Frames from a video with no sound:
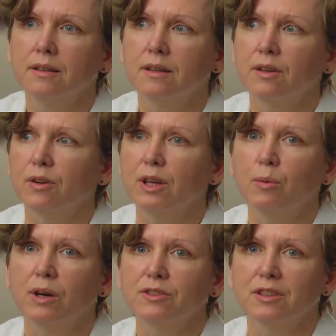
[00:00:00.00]
You know, he
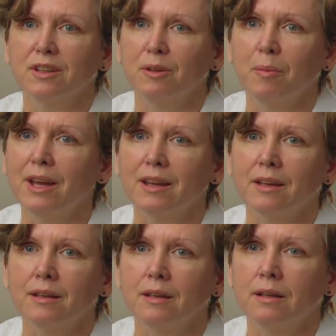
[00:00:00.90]
wasn't going to make
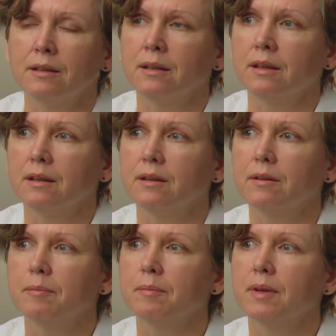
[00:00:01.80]
it. And
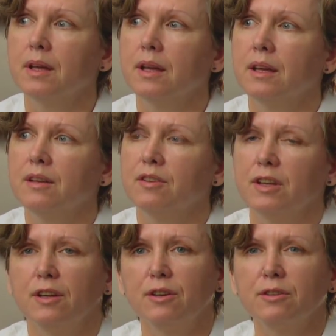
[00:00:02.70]
to
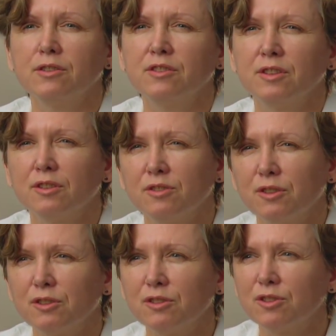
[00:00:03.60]
hear his
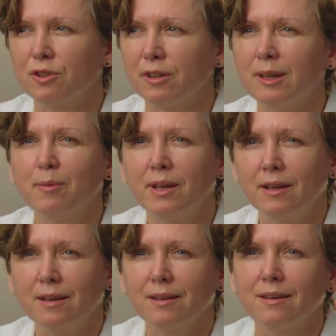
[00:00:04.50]
sisters
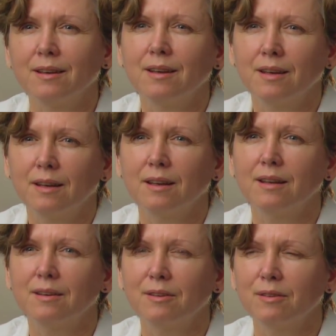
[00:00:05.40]
screaming and,
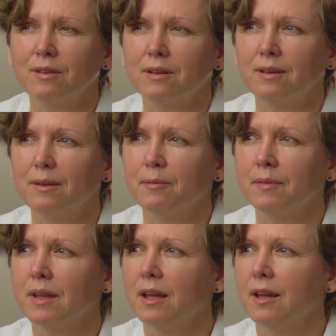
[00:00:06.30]
you know,
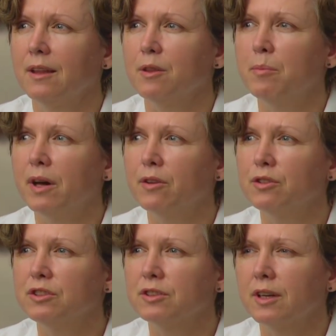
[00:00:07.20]
the
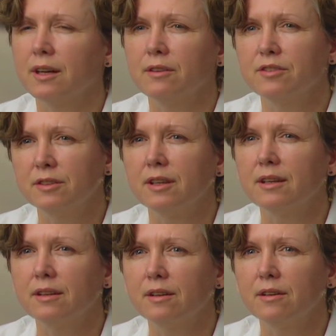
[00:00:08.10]
mother just kind of
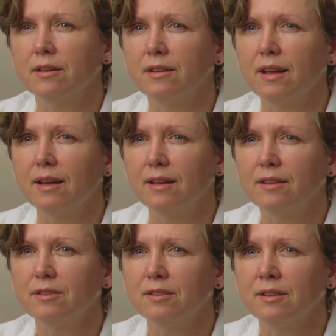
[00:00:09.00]
sitting there in a
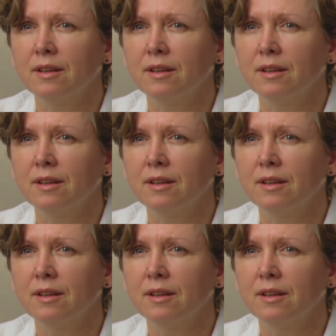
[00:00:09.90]
daze.